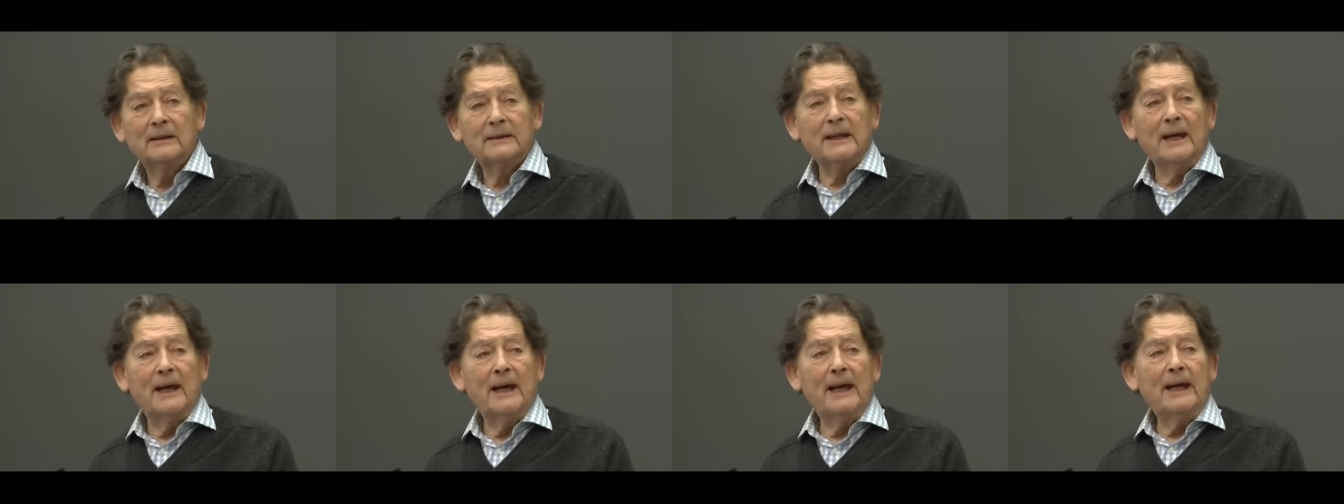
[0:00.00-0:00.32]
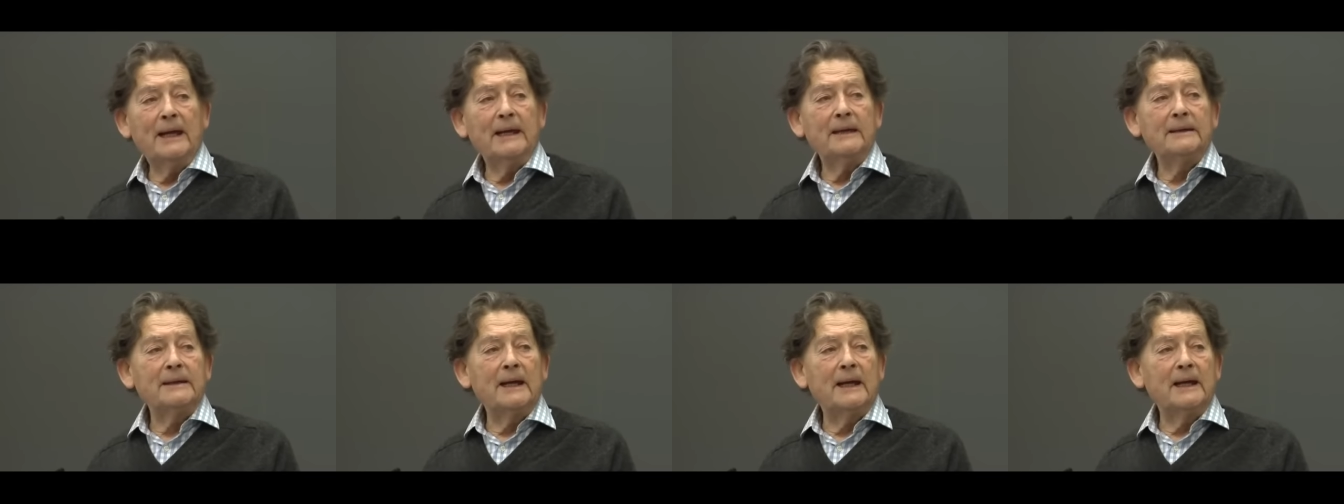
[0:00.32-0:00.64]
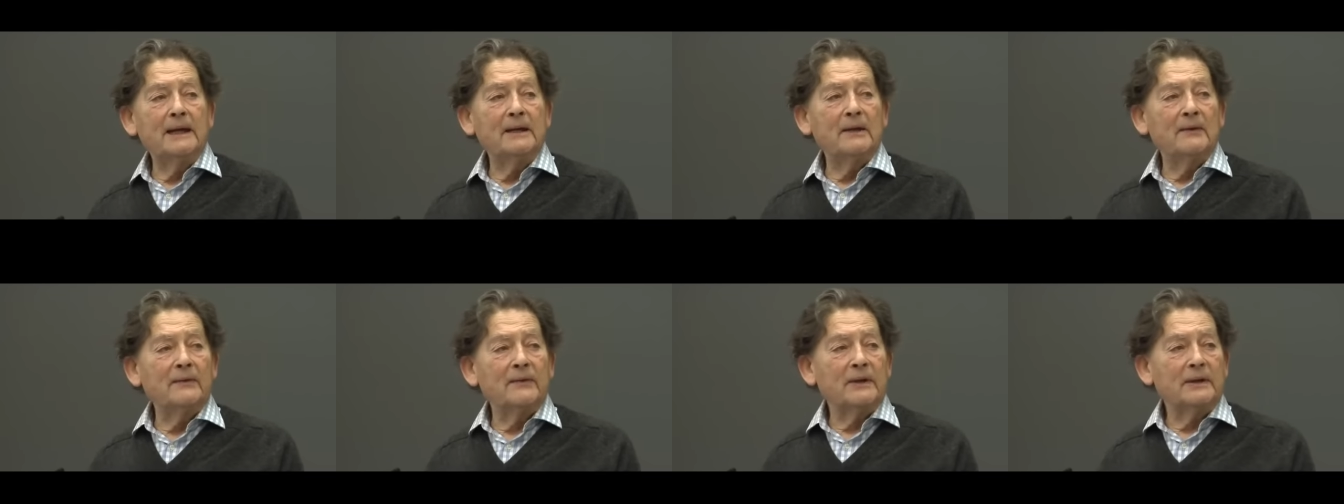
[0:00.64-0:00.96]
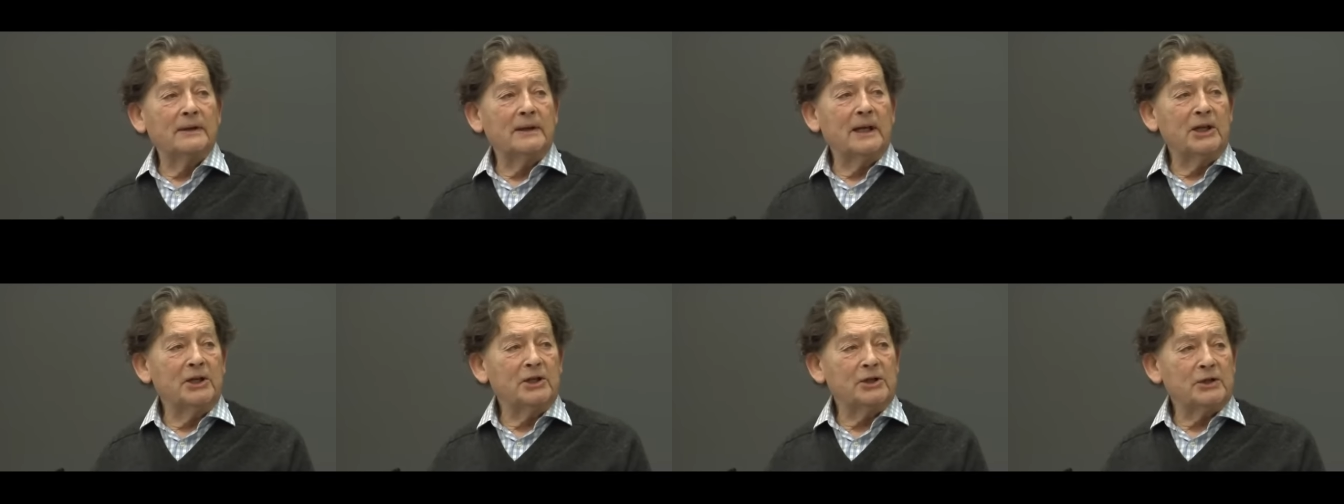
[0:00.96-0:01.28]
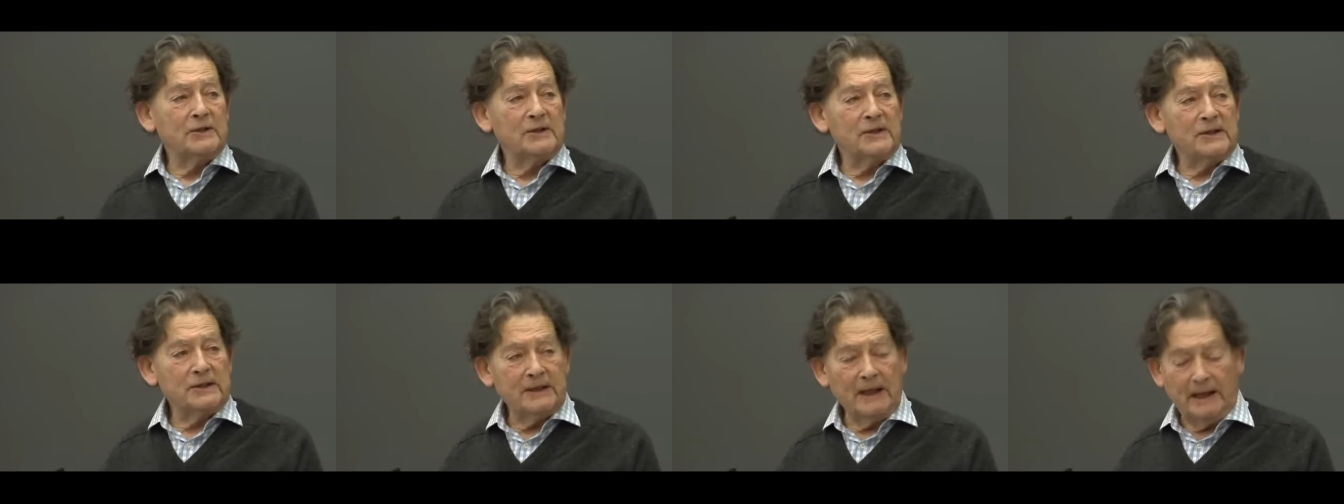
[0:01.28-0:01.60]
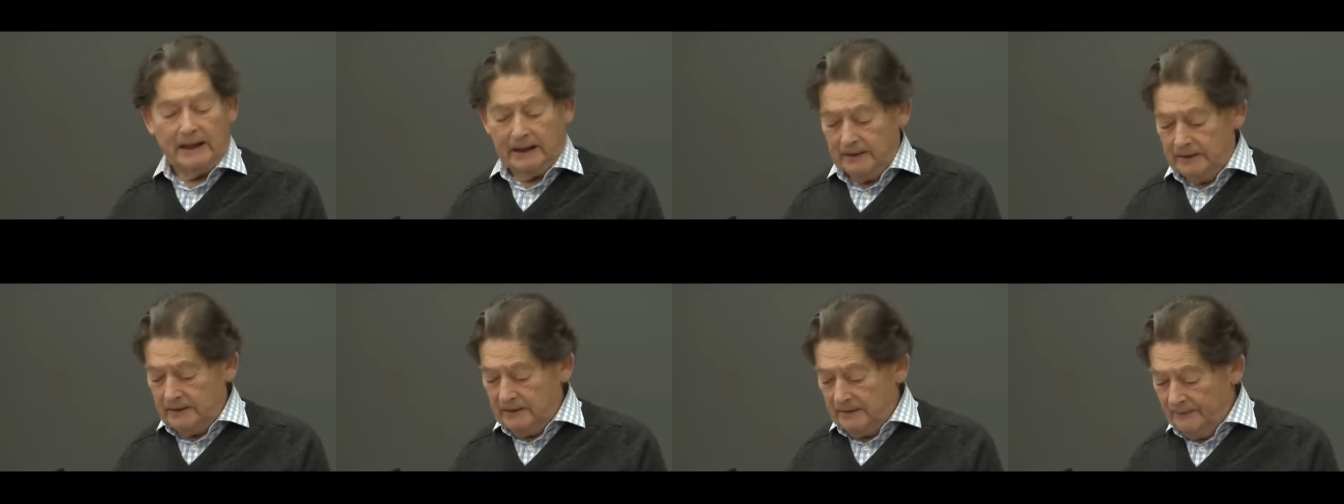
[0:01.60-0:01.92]
the heyday of the nation
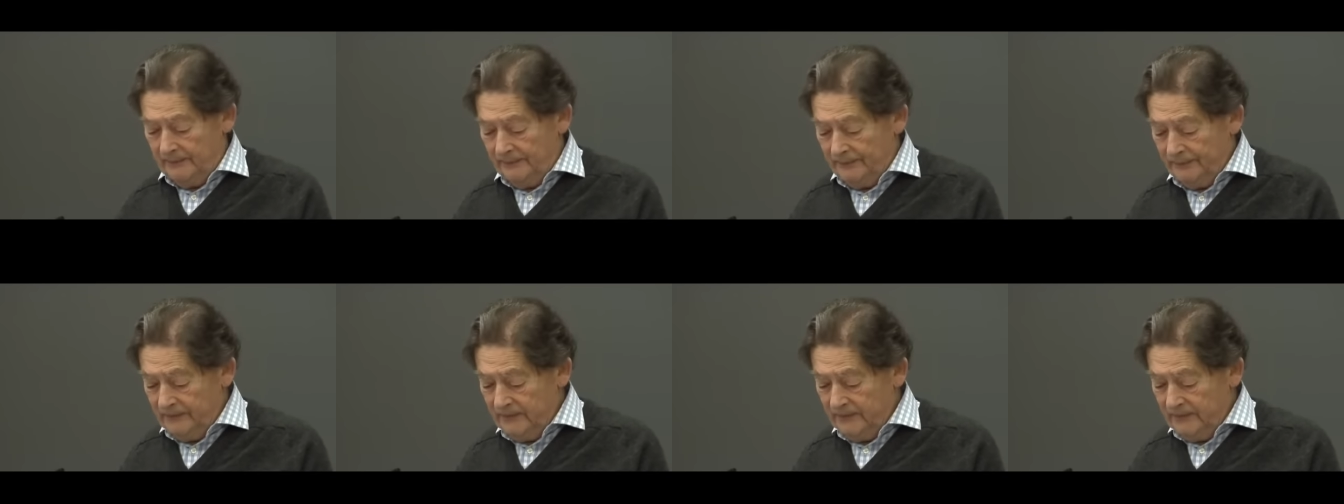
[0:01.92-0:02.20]
state.